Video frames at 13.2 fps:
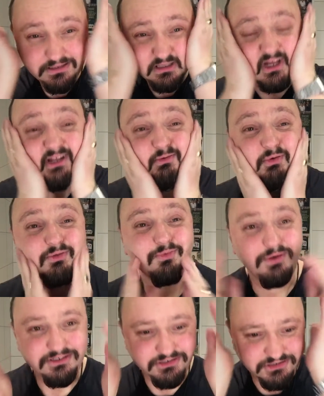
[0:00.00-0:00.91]
That's what
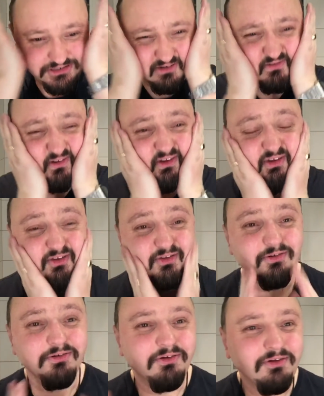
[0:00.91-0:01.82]
wet shaving, you
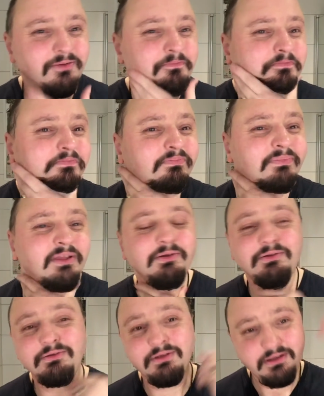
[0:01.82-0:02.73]
know.
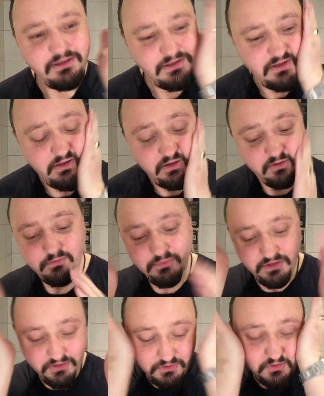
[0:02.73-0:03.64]

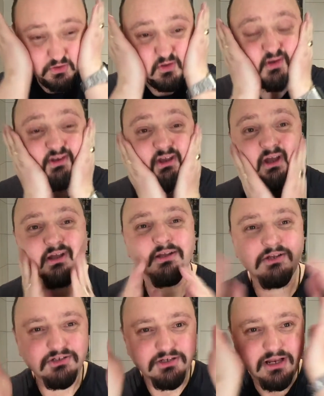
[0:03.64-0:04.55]
When you use
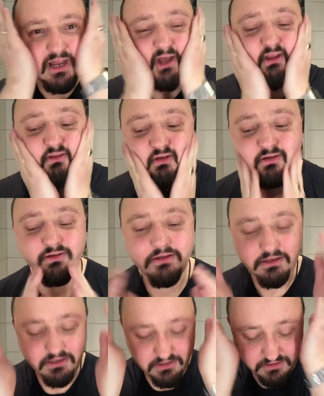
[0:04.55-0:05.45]
Gillette
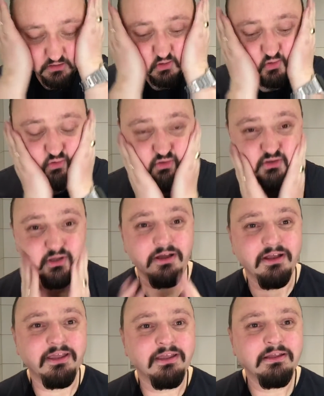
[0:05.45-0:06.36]
and you use
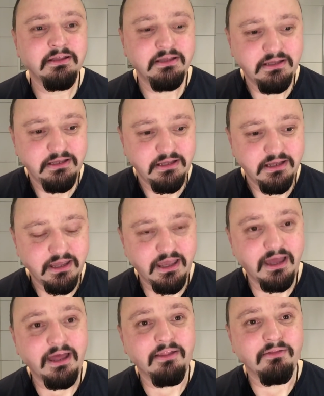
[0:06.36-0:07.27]
that
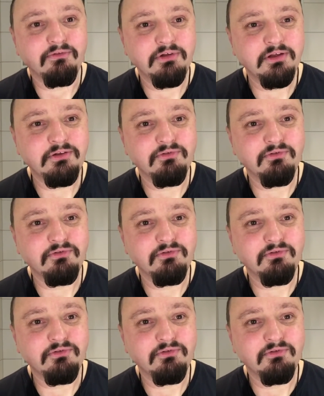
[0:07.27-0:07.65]
can